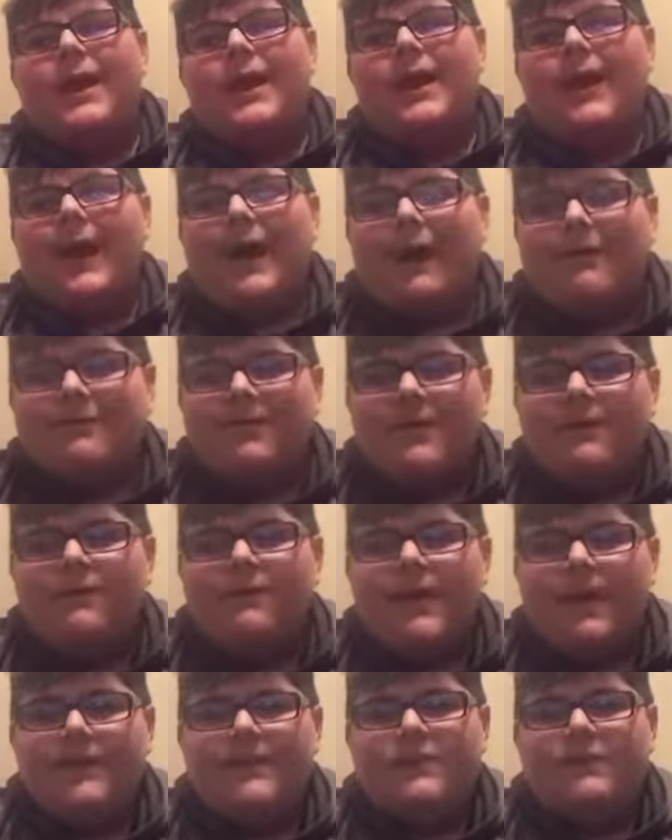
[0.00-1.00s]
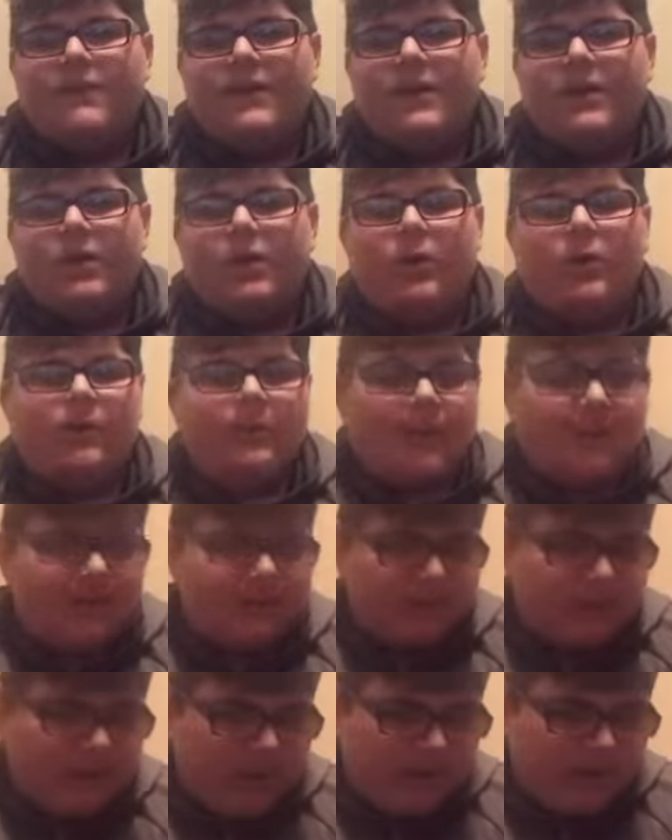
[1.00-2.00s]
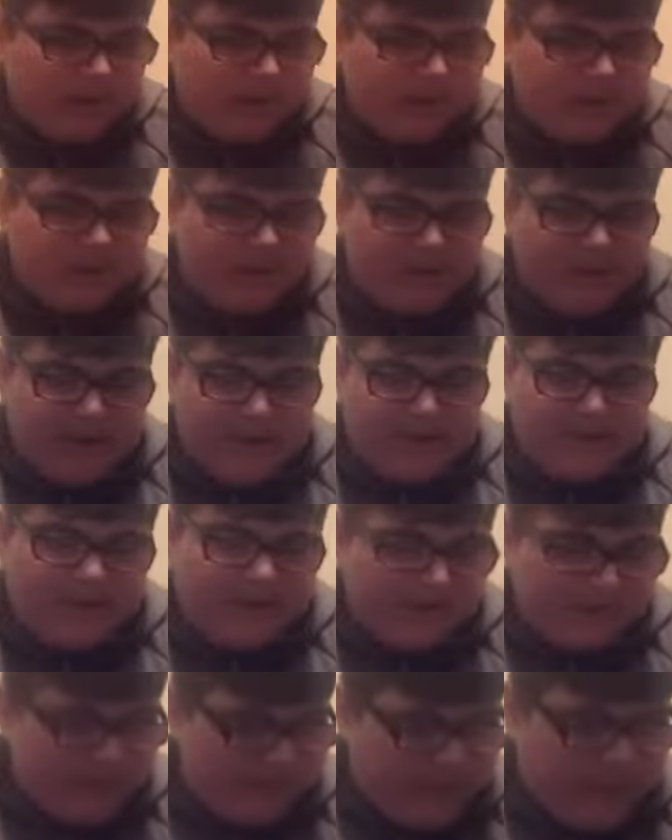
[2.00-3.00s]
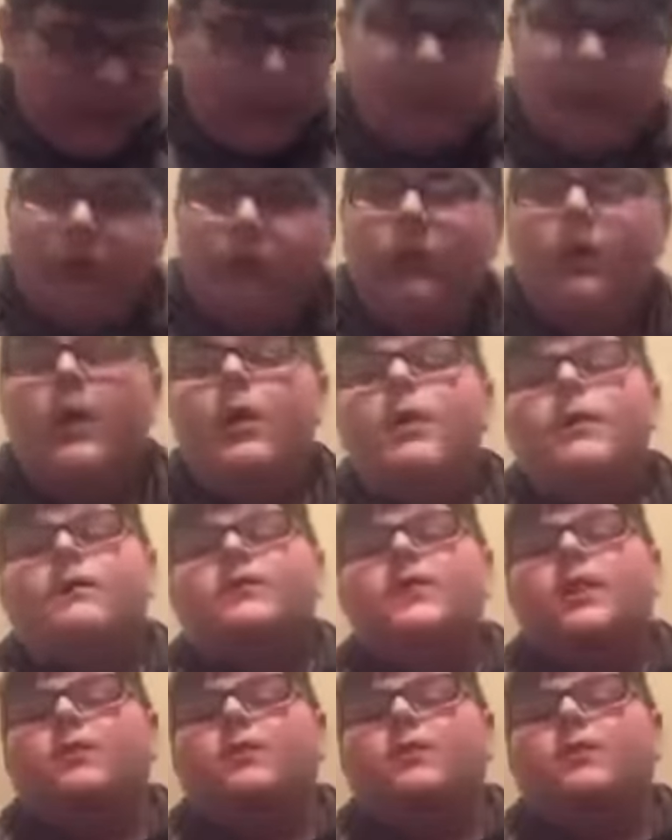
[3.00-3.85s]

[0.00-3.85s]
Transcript: I'm giving the atmosphere good because obviously the atmosphere wasn't that good. So